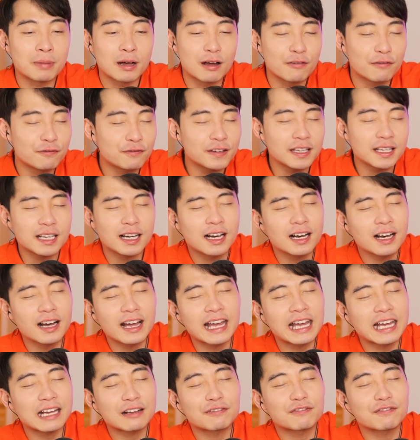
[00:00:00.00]
her, feed her
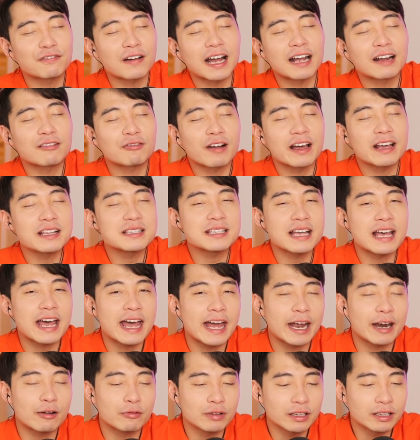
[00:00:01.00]
egg fried rice
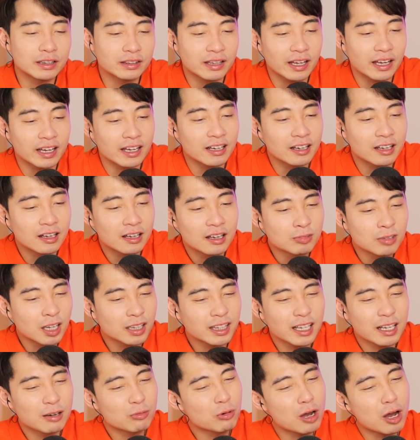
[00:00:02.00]
every day.
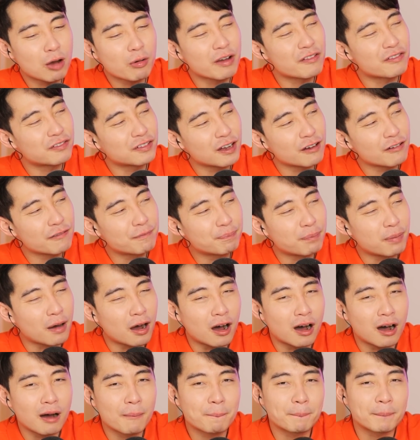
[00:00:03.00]
Nothing wrong with love
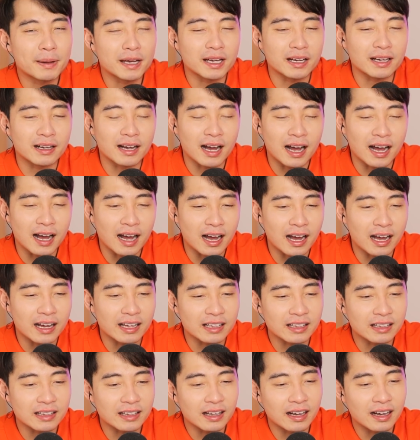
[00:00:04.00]
bombing.
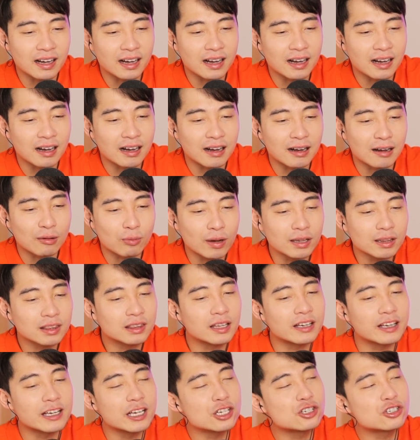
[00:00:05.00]
Hiya. What
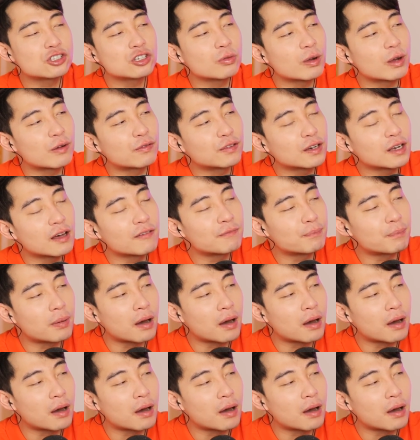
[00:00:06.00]
the issue with love